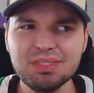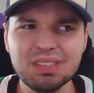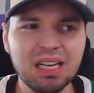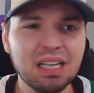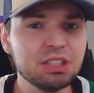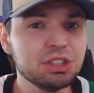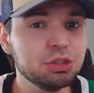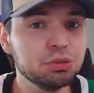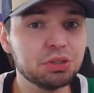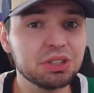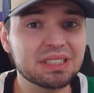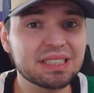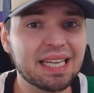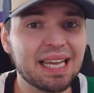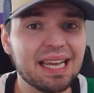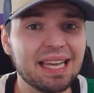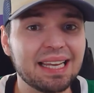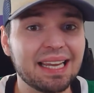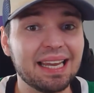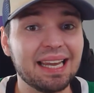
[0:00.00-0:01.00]
and you just
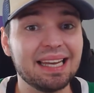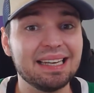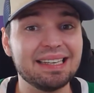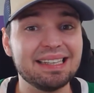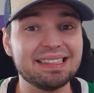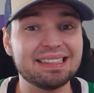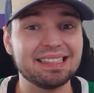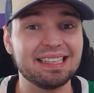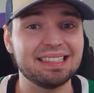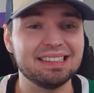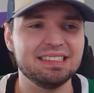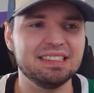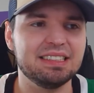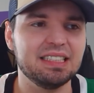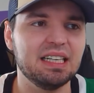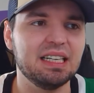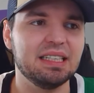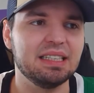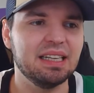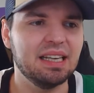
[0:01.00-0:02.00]
can't get anything
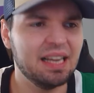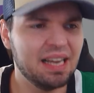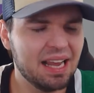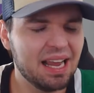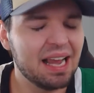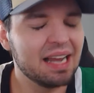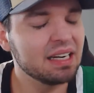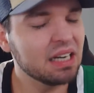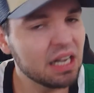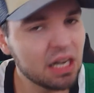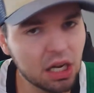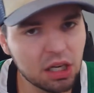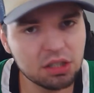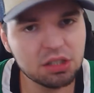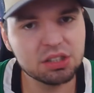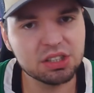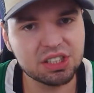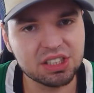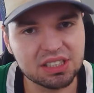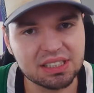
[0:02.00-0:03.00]
done. And I
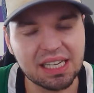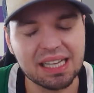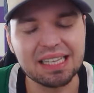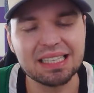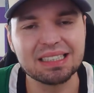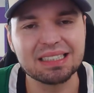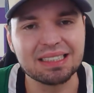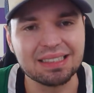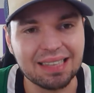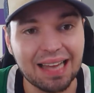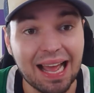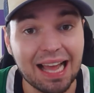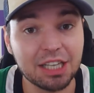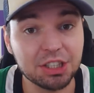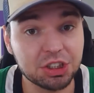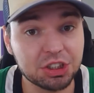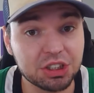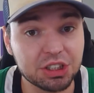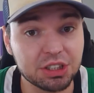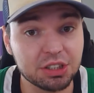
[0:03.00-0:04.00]
understand
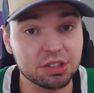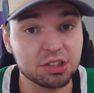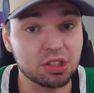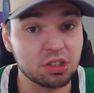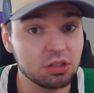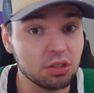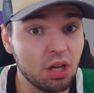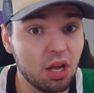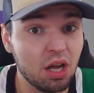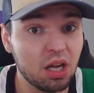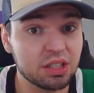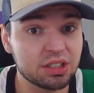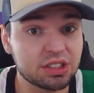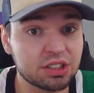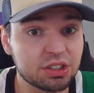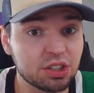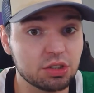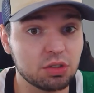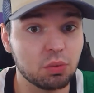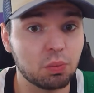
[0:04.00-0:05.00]
last year's loss
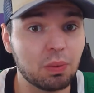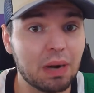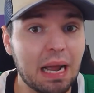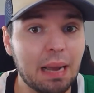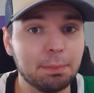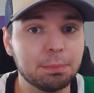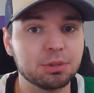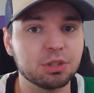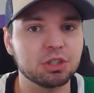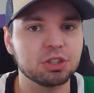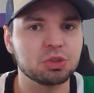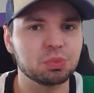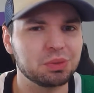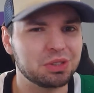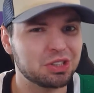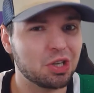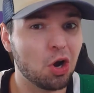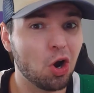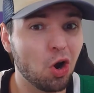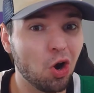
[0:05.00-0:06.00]
to the Raptors
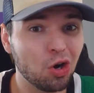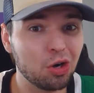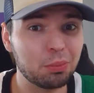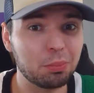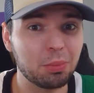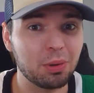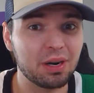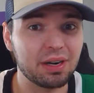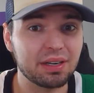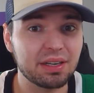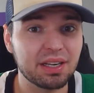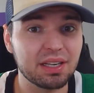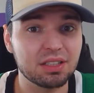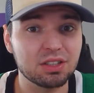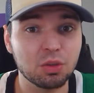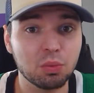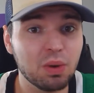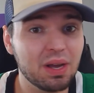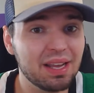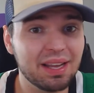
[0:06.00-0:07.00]
was heartbreaking.
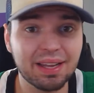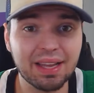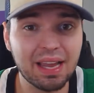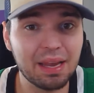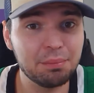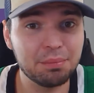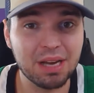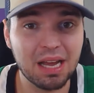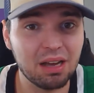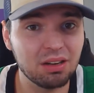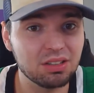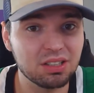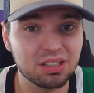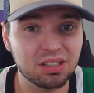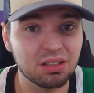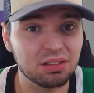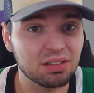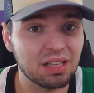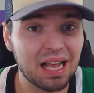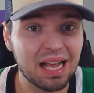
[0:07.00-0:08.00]
The way it came down to
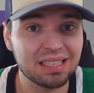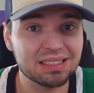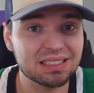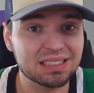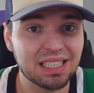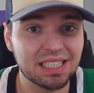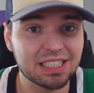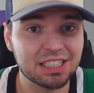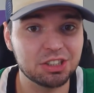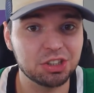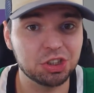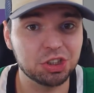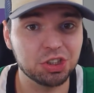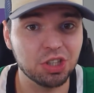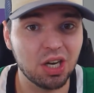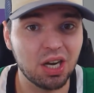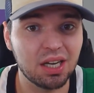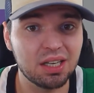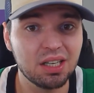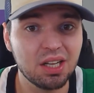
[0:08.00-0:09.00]
the last second
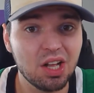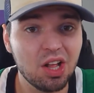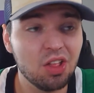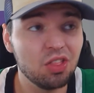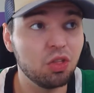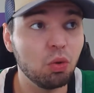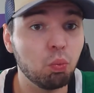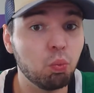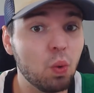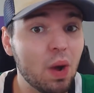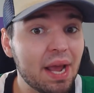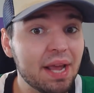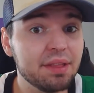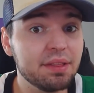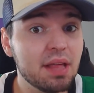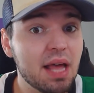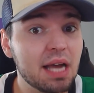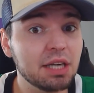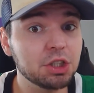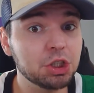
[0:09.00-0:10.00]
shot, the way
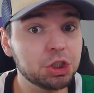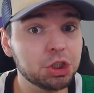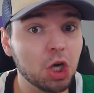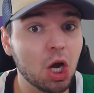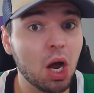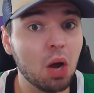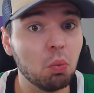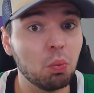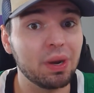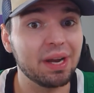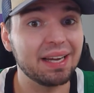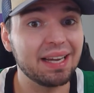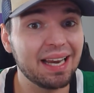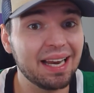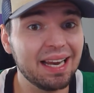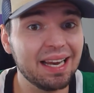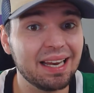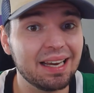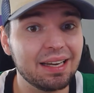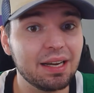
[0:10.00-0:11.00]
that shot went
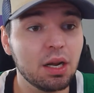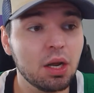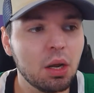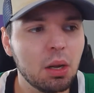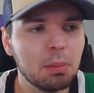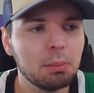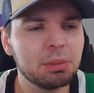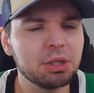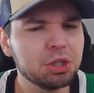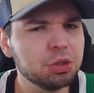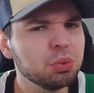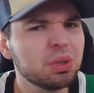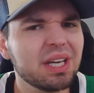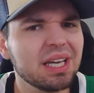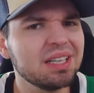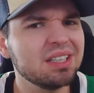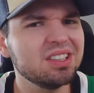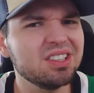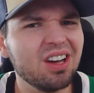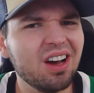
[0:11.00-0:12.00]
in. But you
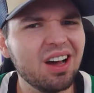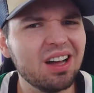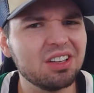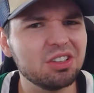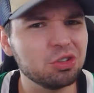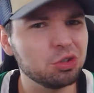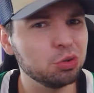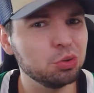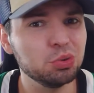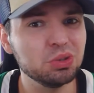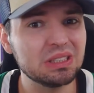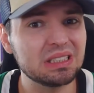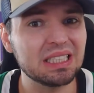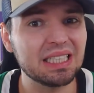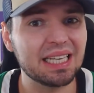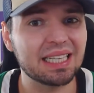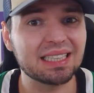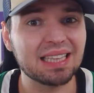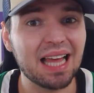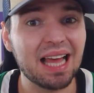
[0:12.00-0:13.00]
cannot lose
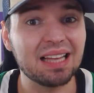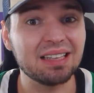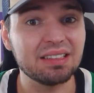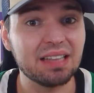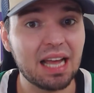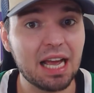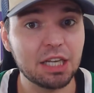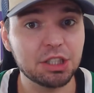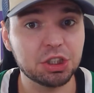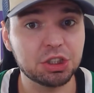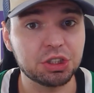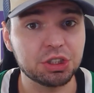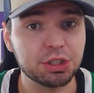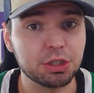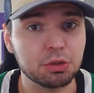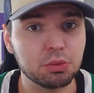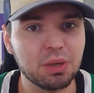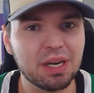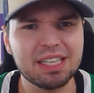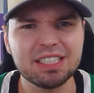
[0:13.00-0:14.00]
like that last year,
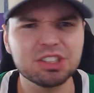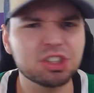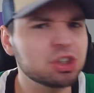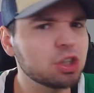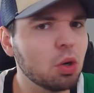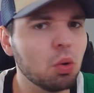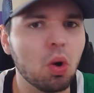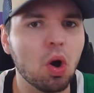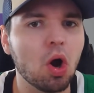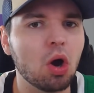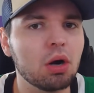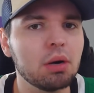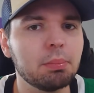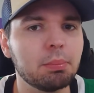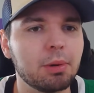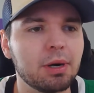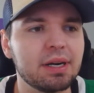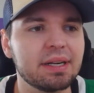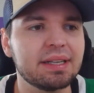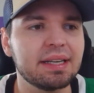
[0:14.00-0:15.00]
right? So
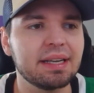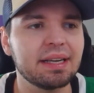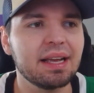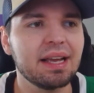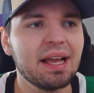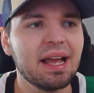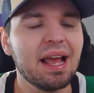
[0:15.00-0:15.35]
heartbreaking.